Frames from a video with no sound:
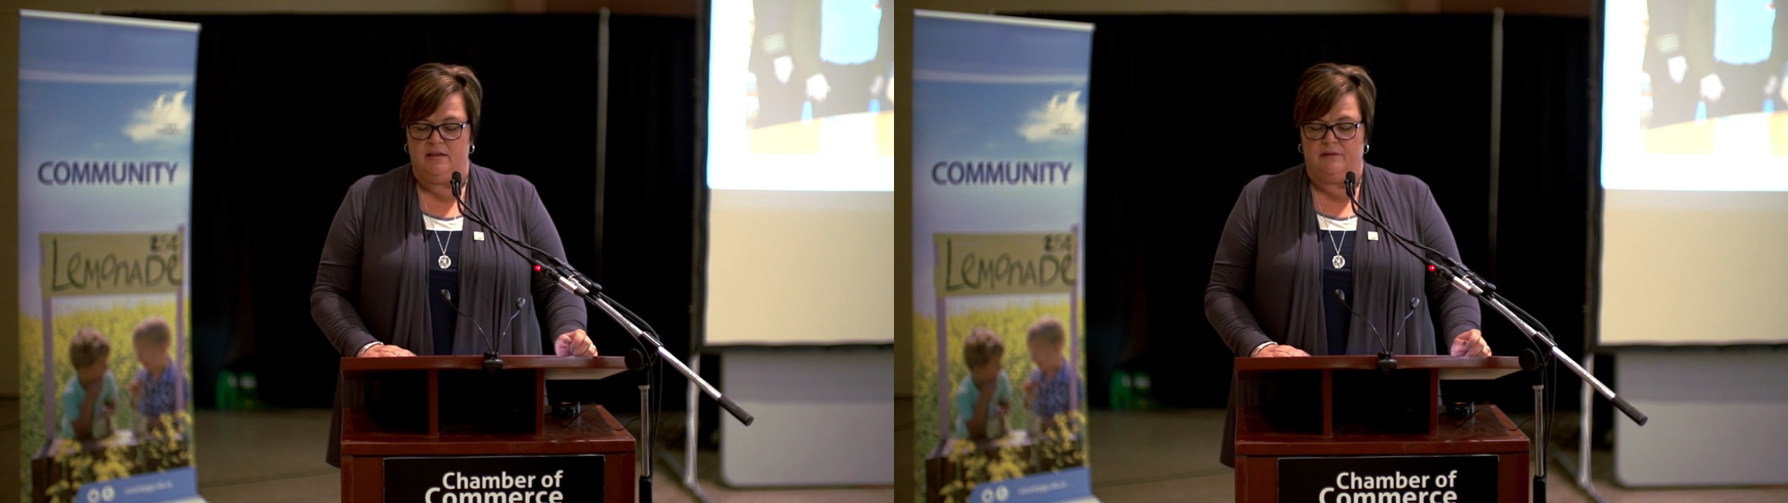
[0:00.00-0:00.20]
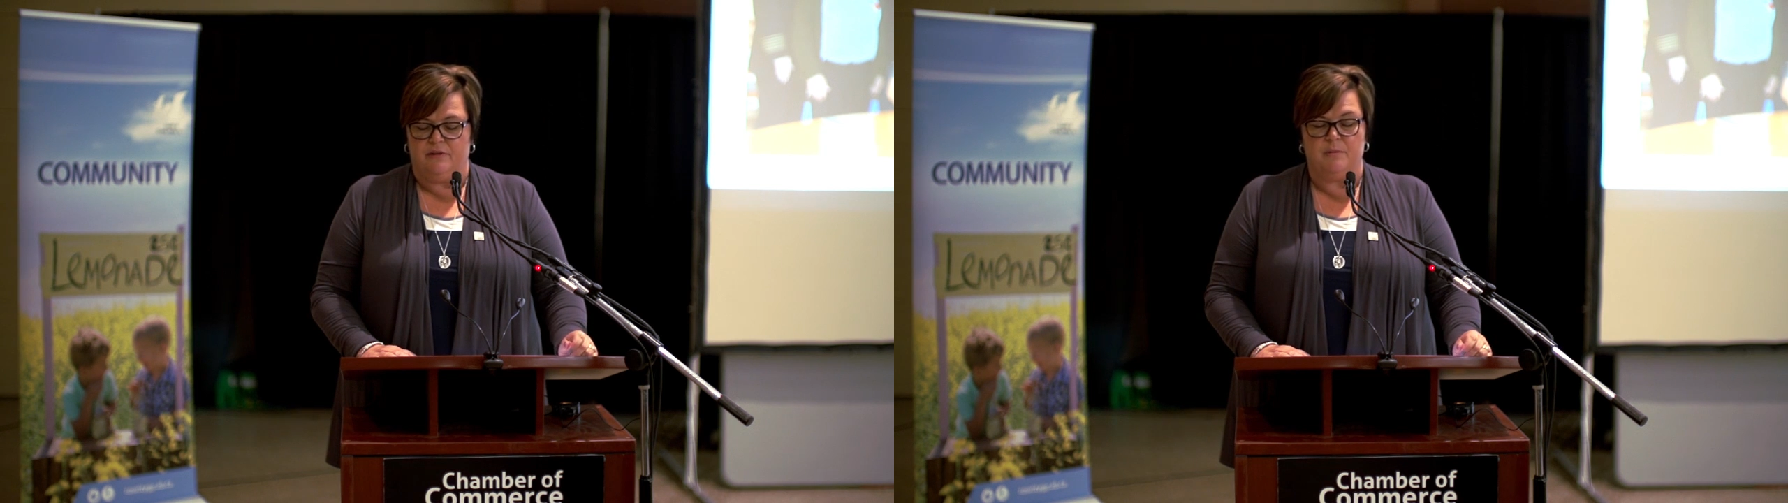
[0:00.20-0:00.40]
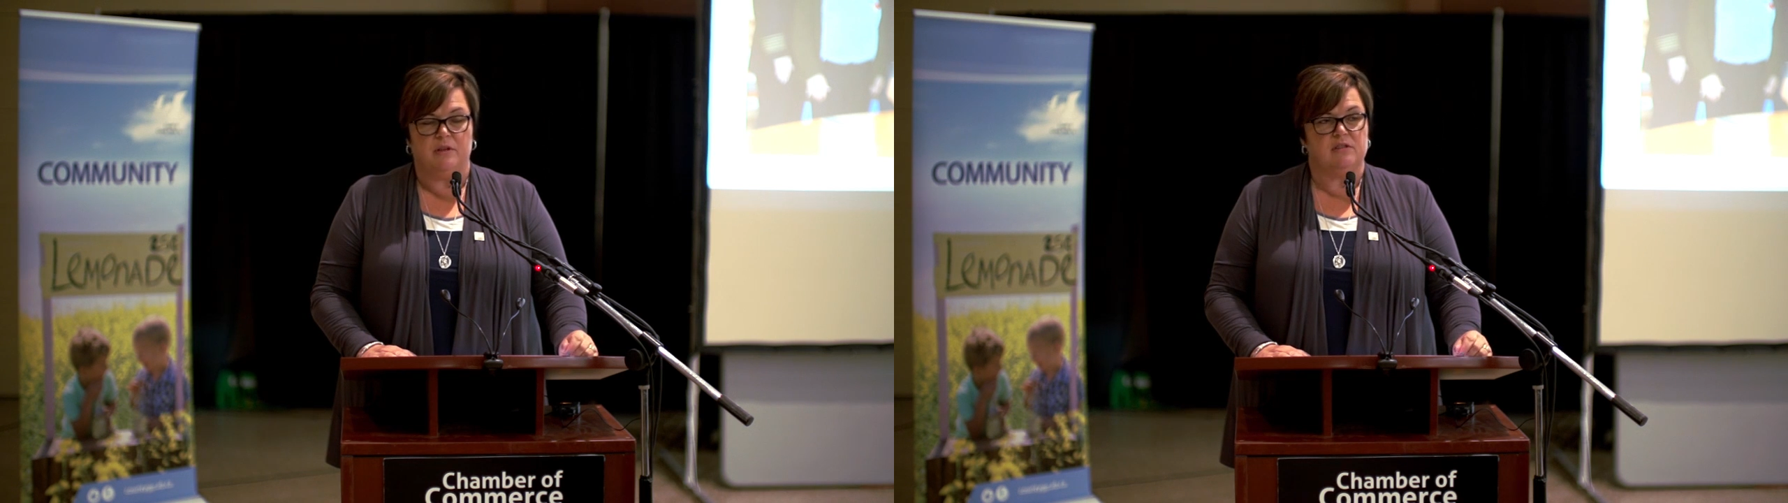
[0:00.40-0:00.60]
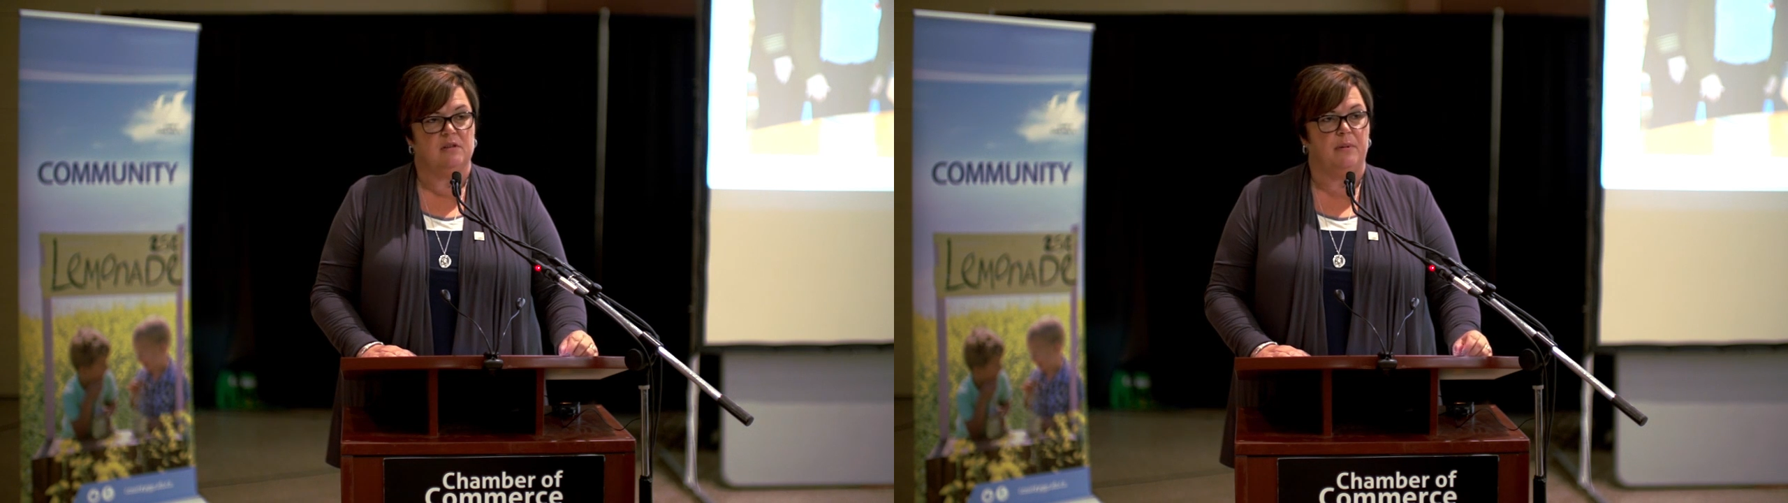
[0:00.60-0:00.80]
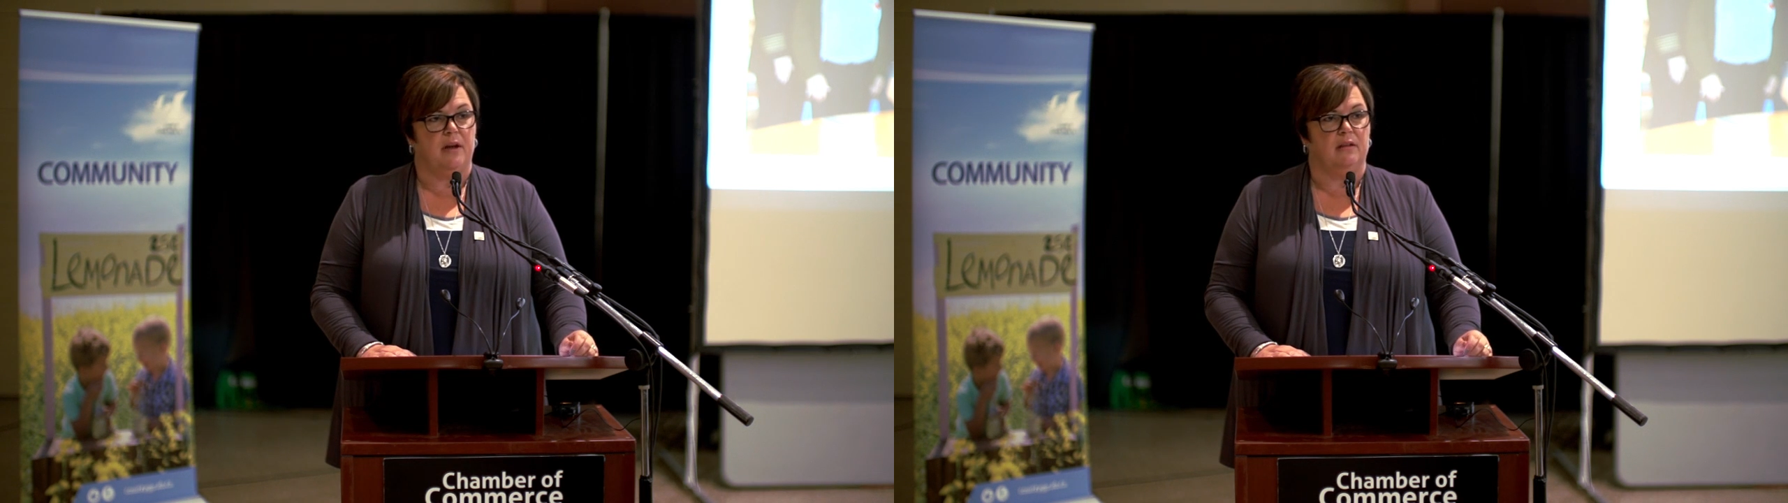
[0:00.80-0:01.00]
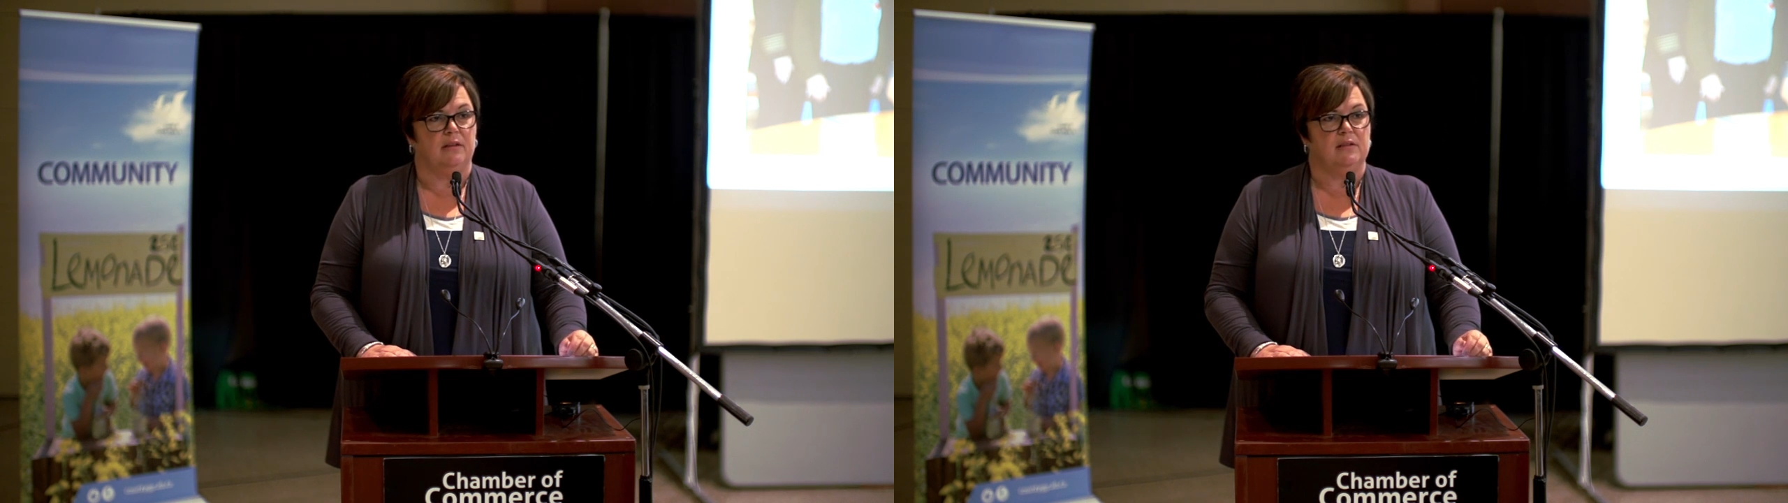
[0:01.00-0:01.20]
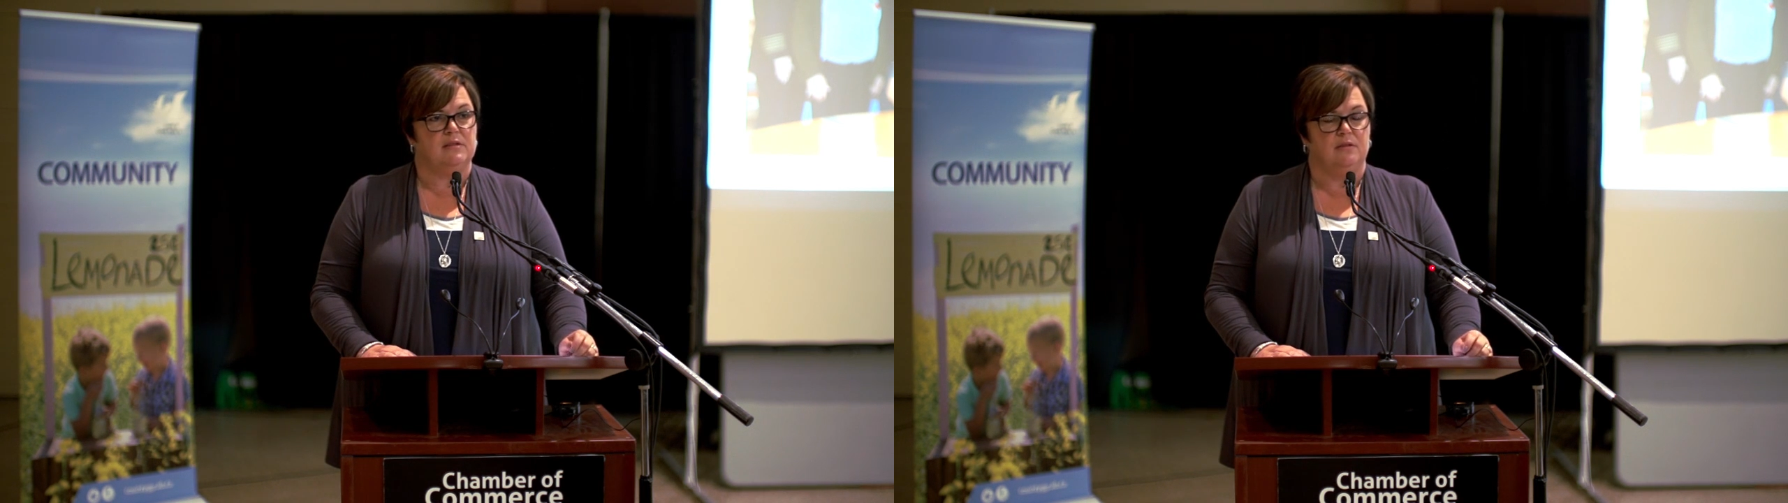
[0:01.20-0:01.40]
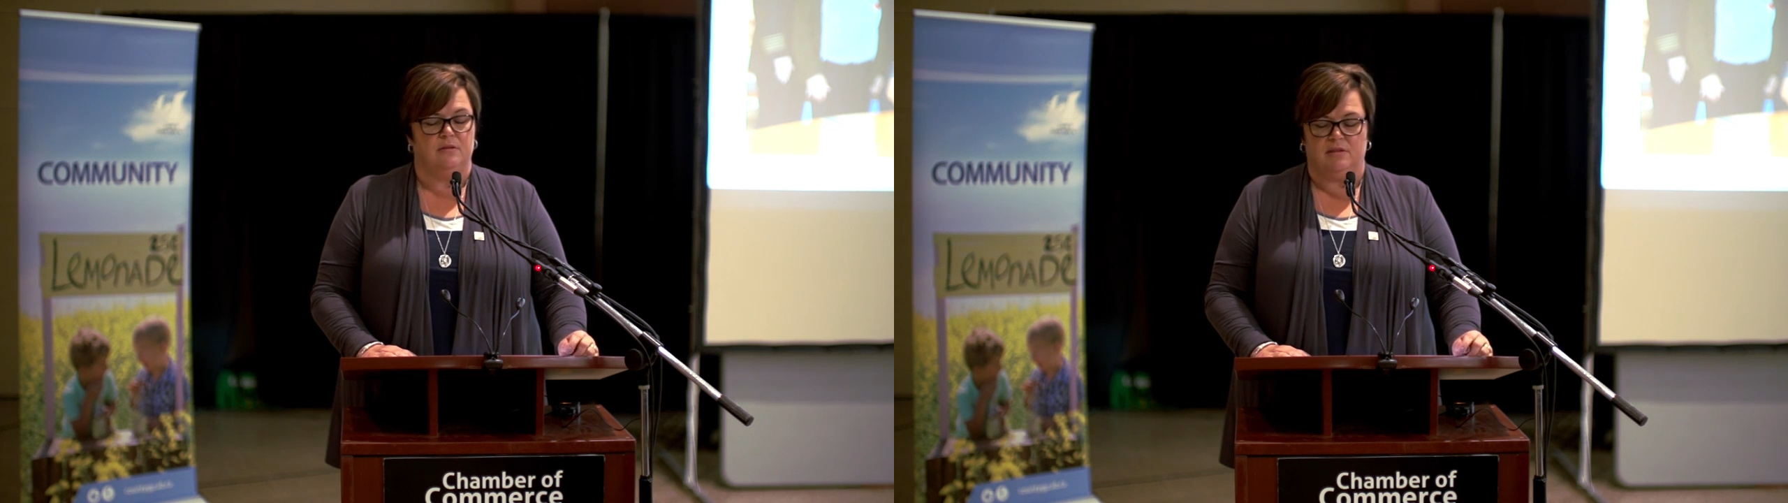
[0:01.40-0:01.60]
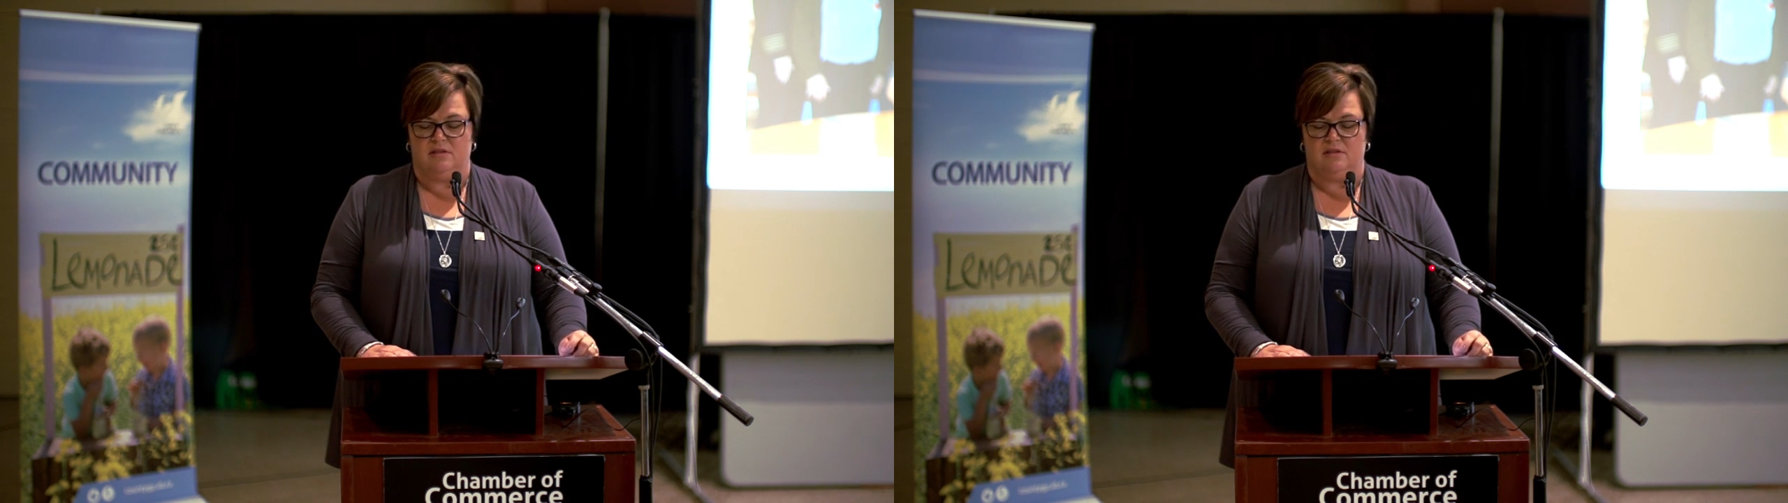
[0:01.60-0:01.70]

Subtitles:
in different municipalities